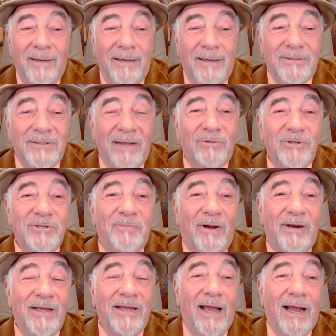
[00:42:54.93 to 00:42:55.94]
His name was
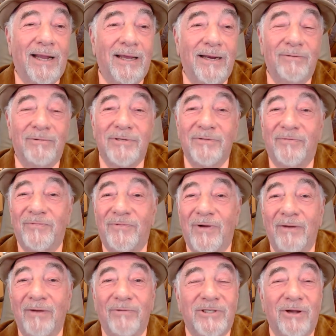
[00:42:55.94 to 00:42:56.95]
Buddy Hackett. He was a
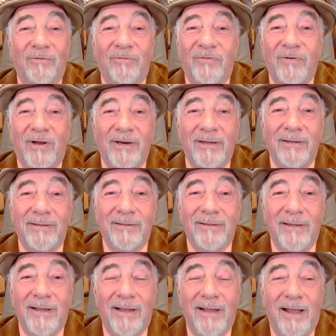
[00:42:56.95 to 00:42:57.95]
fun, so funny.
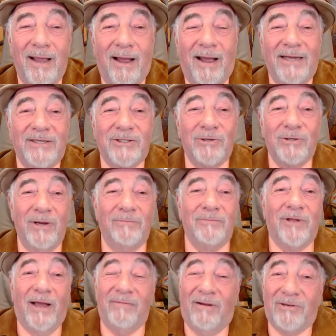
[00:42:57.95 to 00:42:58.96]
I saw him
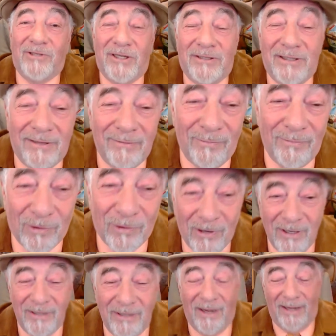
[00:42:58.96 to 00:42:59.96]
live. I was a little
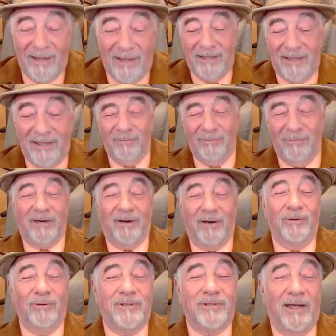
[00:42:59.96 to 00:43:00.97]
boy. I think it was at a
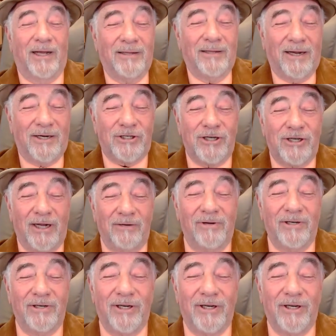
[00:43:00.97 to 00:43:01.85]
hotel in Lakshow.